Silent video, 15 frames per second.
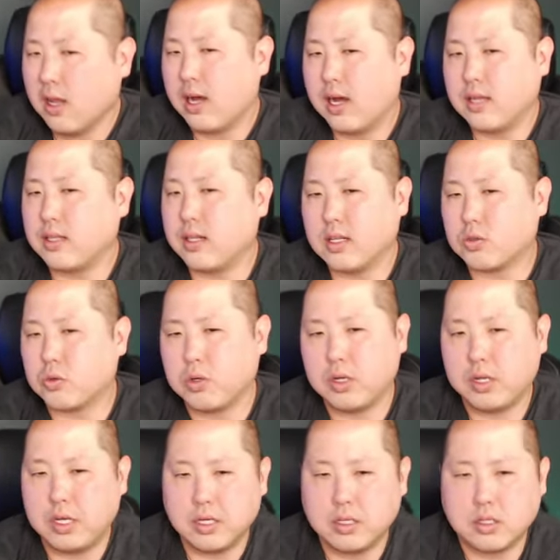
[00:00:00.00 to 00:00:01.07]
I think that's what it
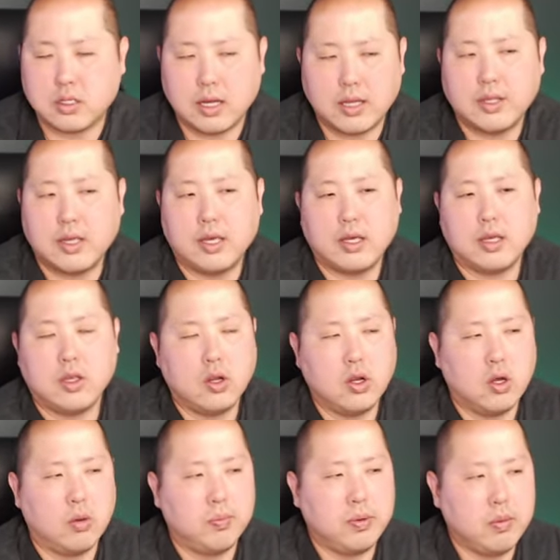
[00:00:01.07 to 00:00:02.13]
is. I think,
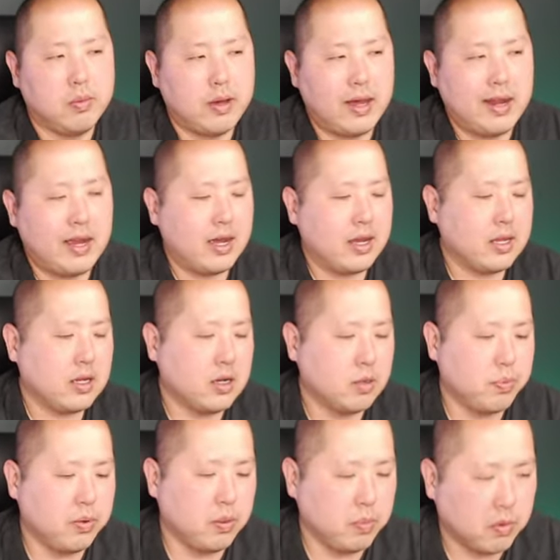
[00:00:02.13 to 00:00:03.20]
people, I hear
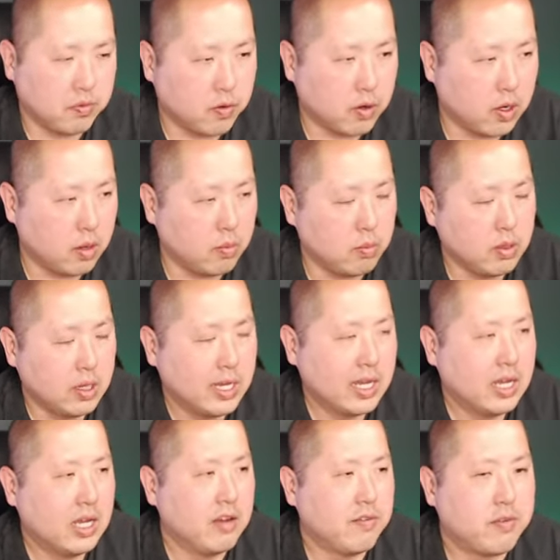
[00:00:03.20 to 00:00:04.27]
people
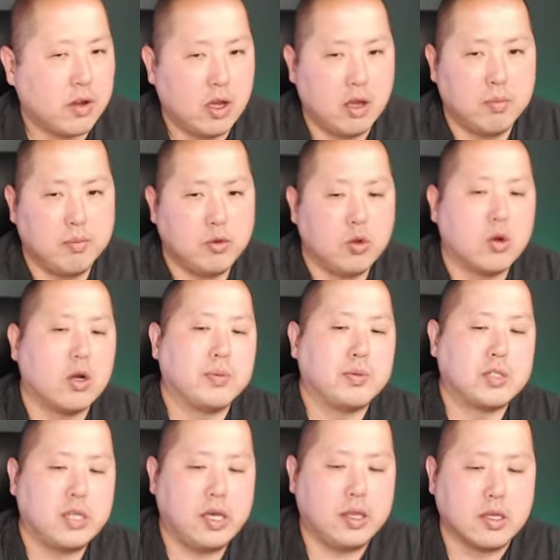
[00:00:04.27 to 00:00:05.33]
from Europe
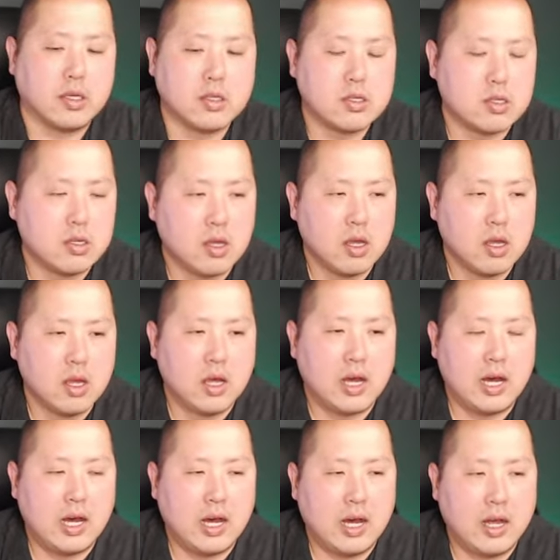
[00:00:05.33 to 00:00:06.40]
say this.
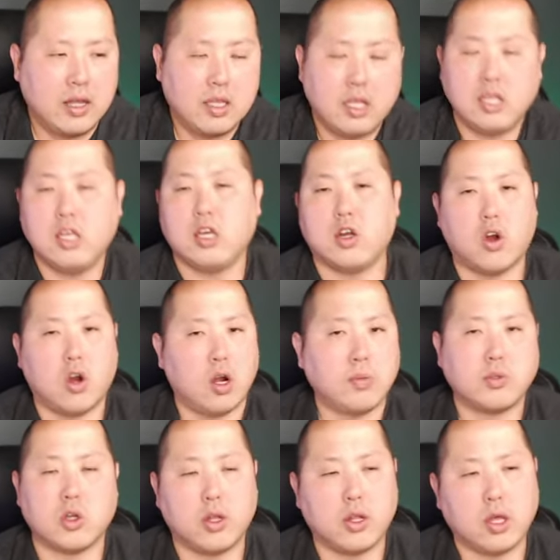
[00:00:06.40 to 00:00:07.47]
They eat carbs
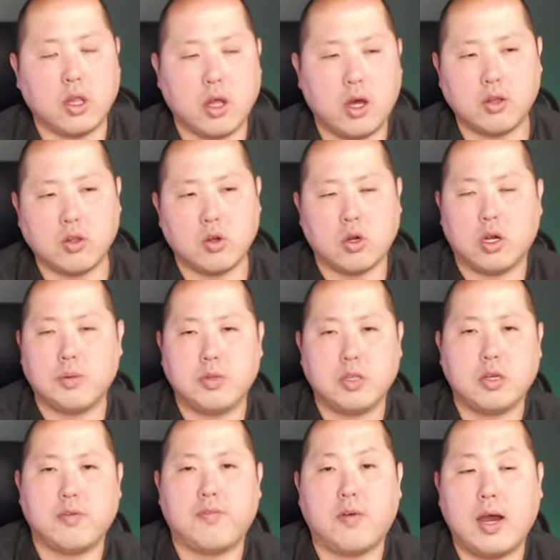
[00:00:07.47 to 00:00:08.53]
all day long in Europe, they're
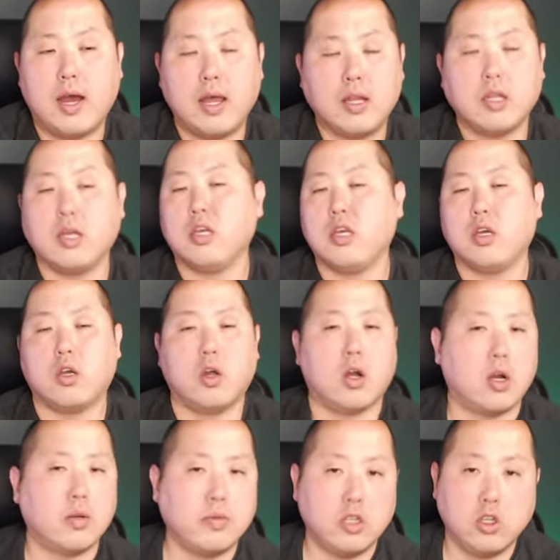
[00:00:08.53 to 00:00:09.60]
fine. They eat
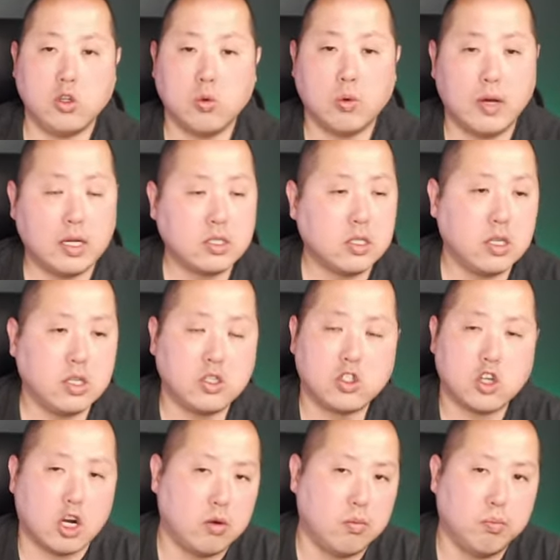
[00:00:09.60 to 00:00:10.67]
carbs in the US and they
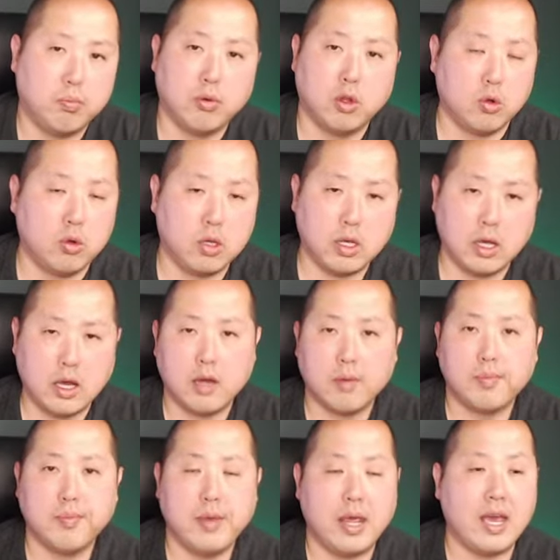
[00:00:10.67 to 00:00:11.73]
start bloating
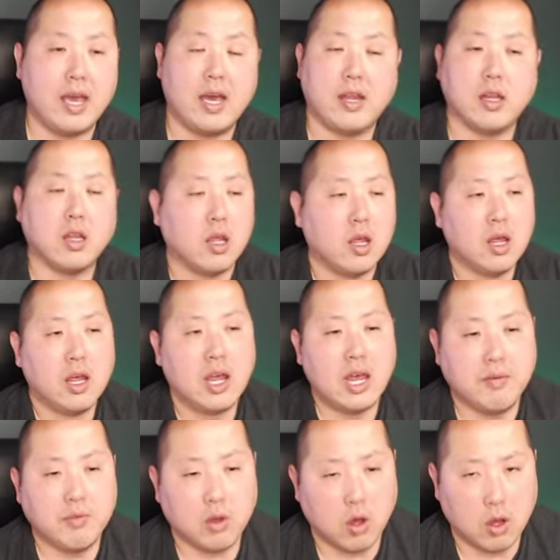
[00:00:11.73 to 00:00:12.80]
up and
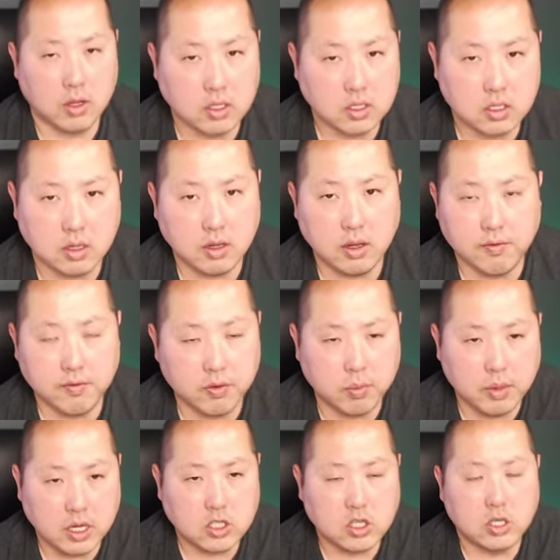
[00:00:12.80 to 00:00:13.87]
having all this
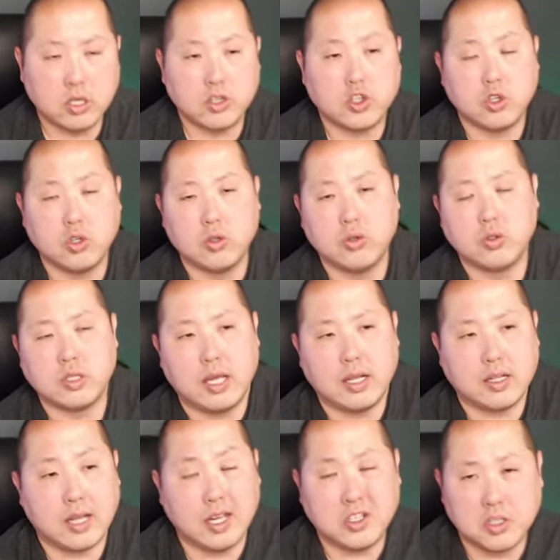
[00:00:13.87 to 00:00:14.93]
inflammation issues and
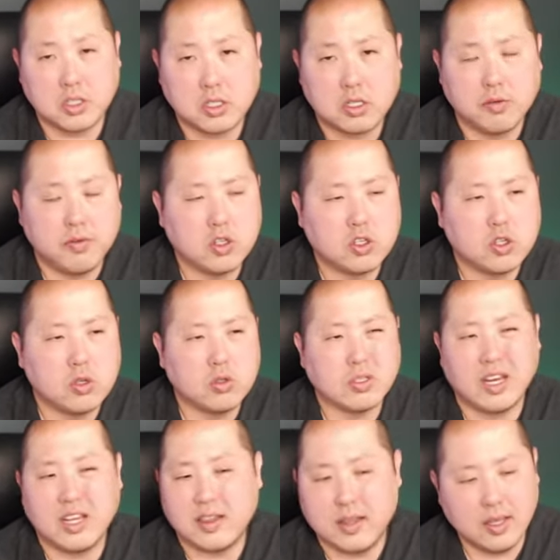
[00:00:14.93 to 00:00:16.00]
digestive issues.
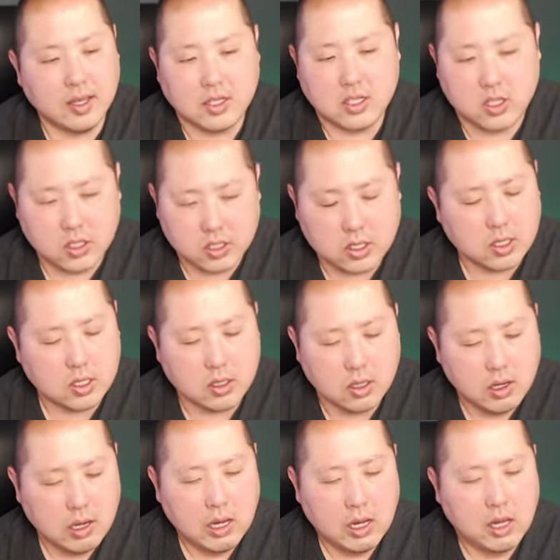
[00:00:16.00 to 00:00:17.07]
I think it's just the
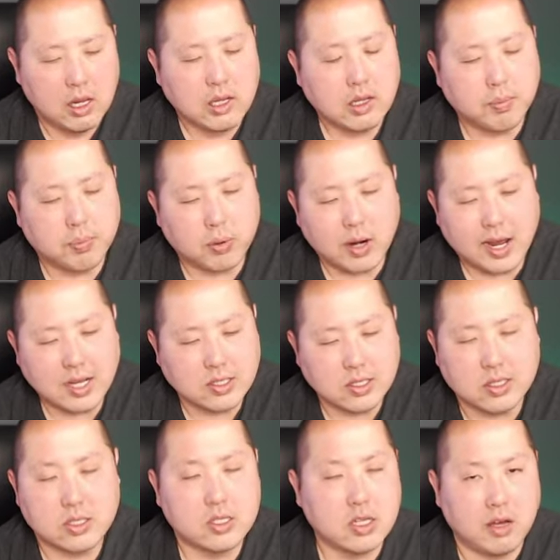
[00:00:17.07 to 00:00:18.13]

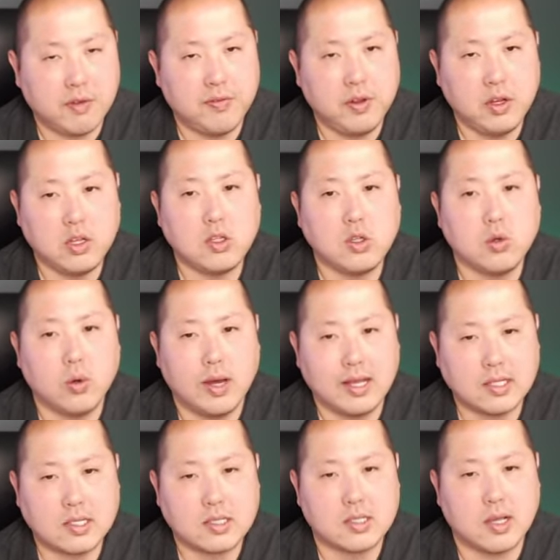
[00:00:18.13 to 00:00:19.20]
processed stuff in the US
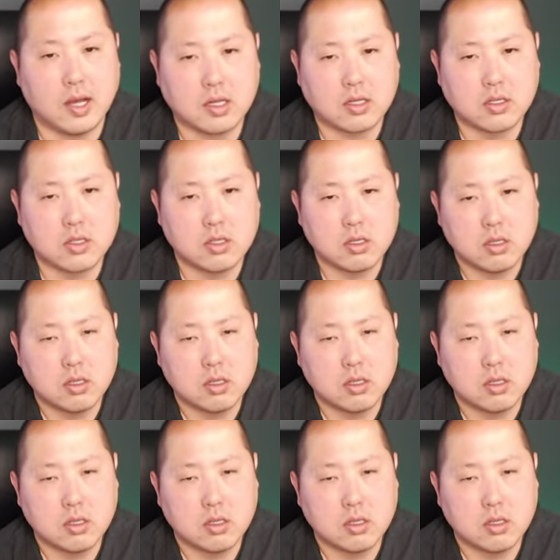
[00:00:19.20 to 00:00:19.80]
sucks.